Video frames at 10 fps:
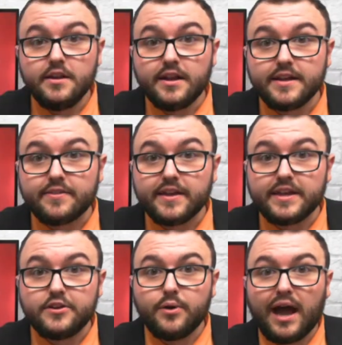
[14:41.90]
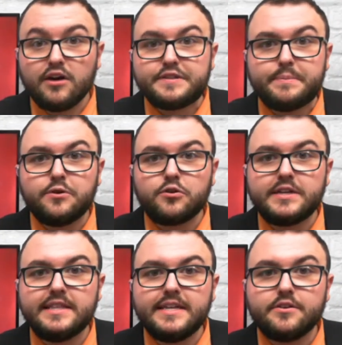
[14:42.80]
Nadia, thank you. House
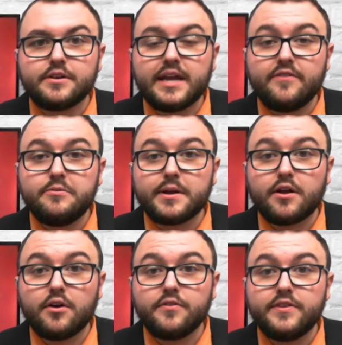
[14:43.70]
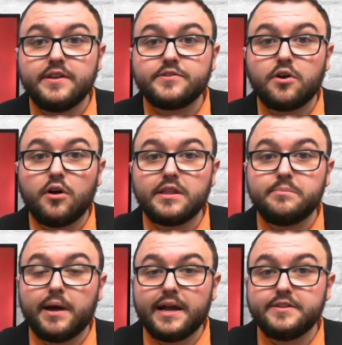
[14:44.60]
Minority Leader Kevin McCarthy is
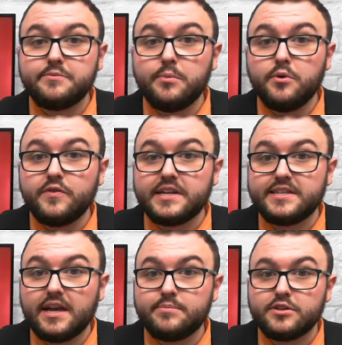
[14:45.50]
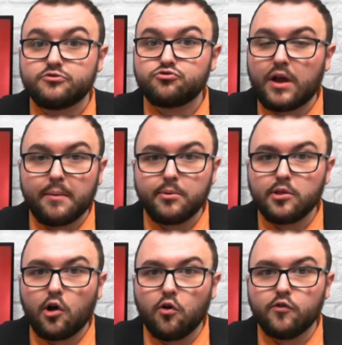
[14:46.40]
calling Biden's move an attempt to
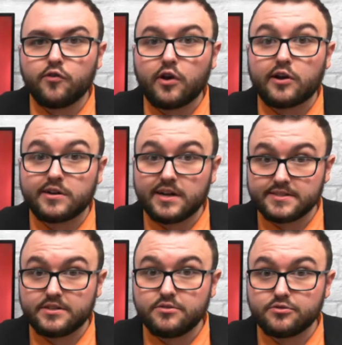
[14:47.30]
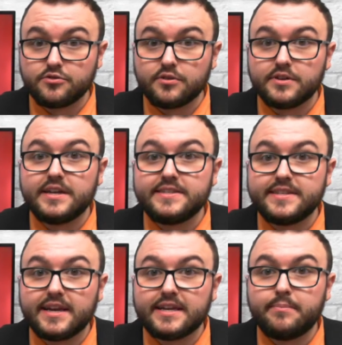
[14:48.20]
trample over our constitutional and
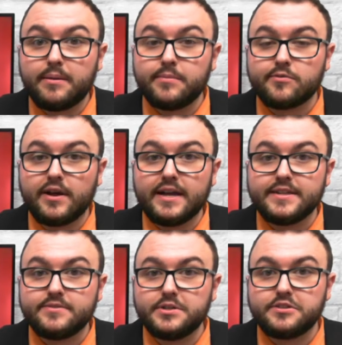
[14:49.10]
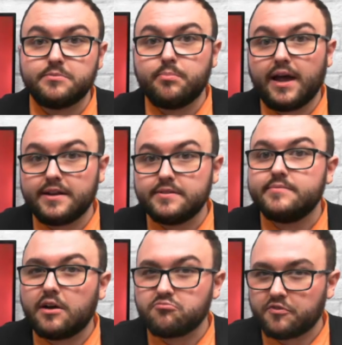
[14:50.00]
Second Amendment rights, which Biden
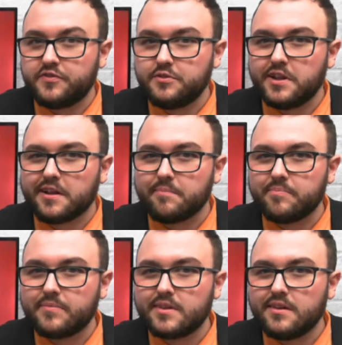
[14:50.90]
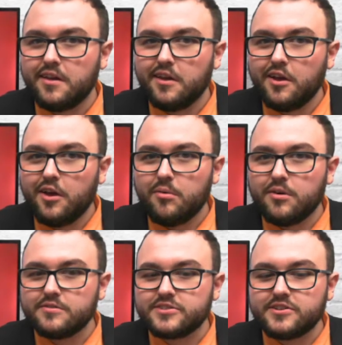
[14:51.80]
now refuting.
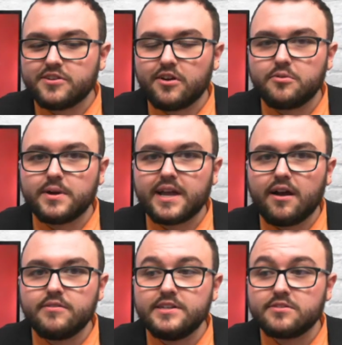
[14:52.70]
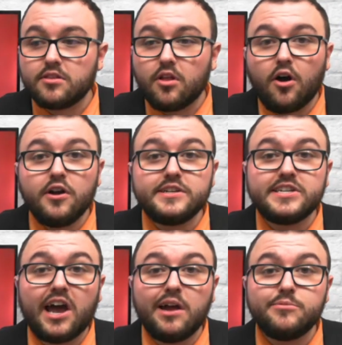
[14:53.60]
Well, Chautauqua County's
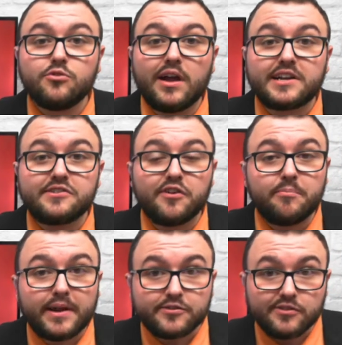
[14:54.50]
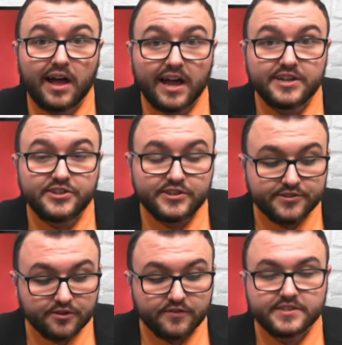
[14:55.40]
longtime director of mental hygiene
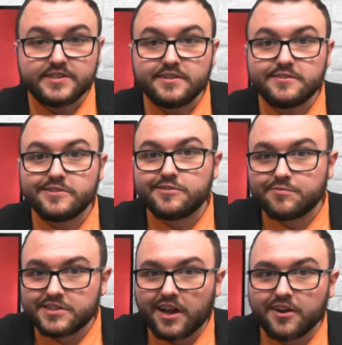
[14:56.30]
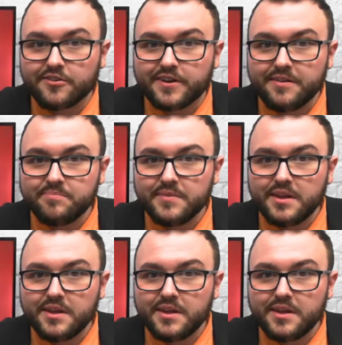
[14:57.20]
services is retiring.